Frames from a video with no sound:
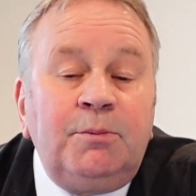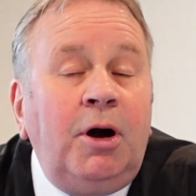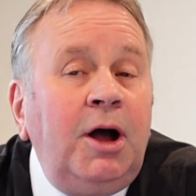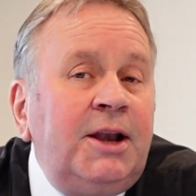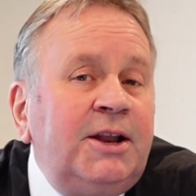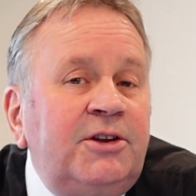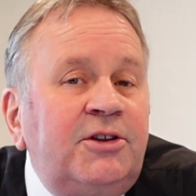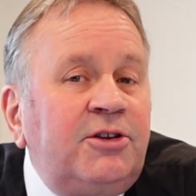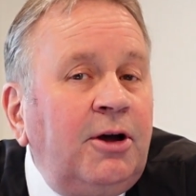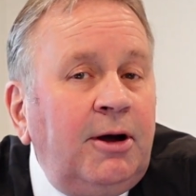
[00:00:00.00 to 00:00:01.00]

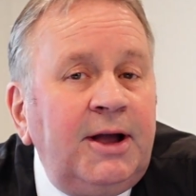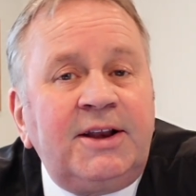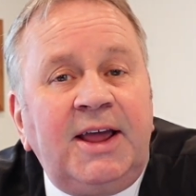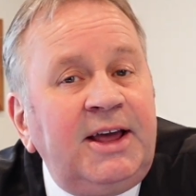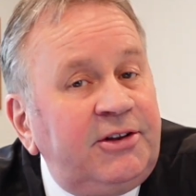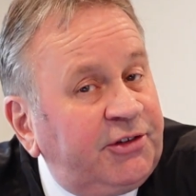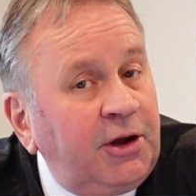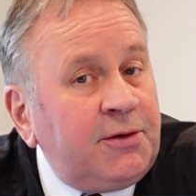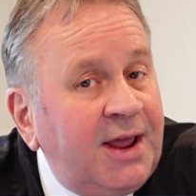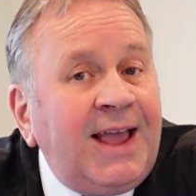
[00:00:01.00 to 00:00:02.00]
Pilate died at his
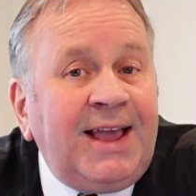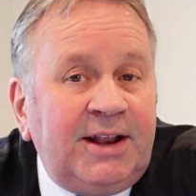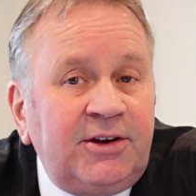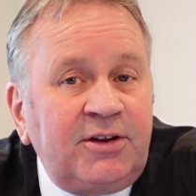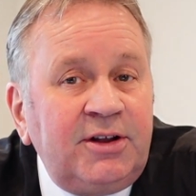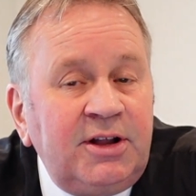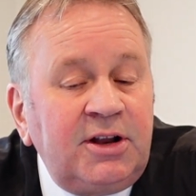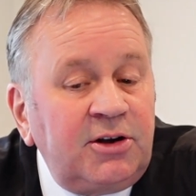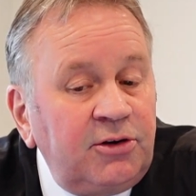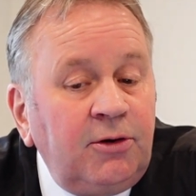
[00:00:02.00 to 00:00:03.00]
own hand
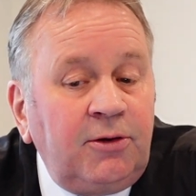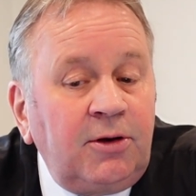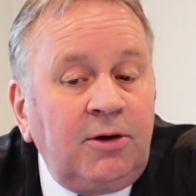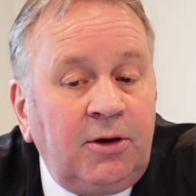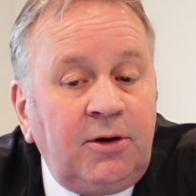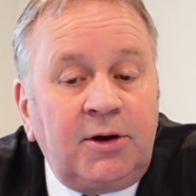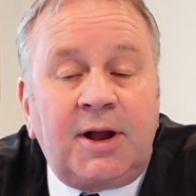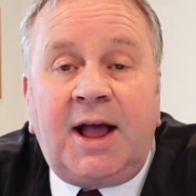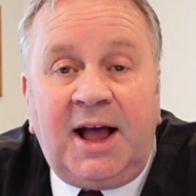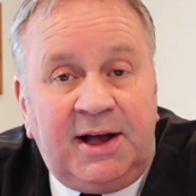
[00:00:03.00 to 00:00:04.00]
not
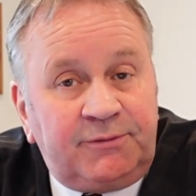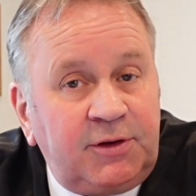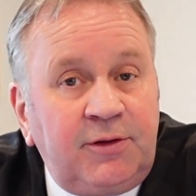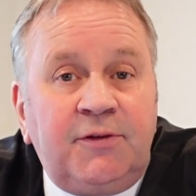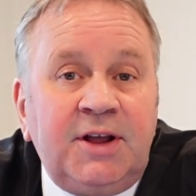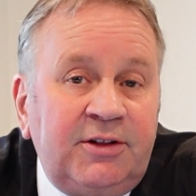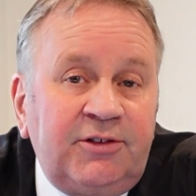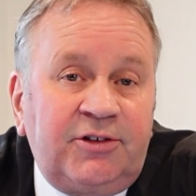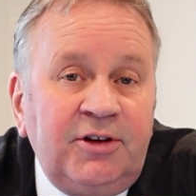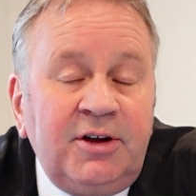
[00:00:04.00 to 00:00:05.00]
long after the
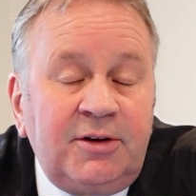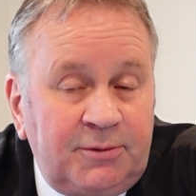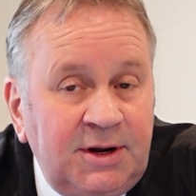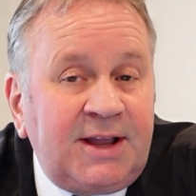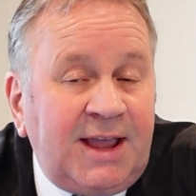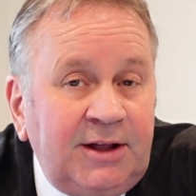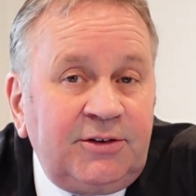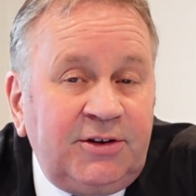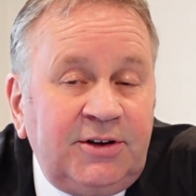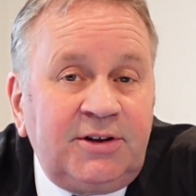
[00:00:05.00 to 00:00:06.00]
events
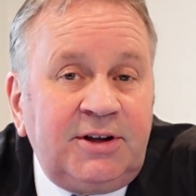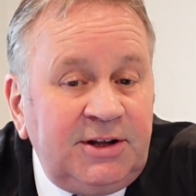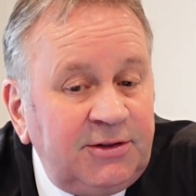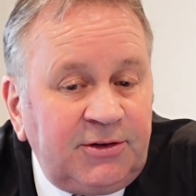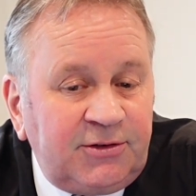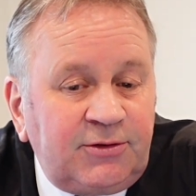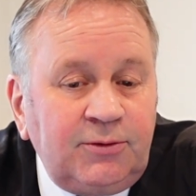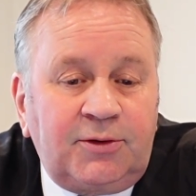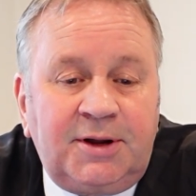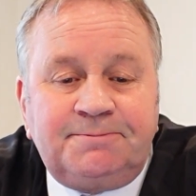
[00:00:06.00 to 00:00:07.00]
recounted in the
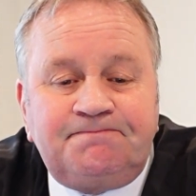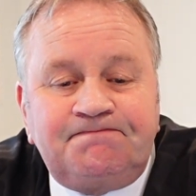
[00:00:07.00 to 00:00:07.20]
story.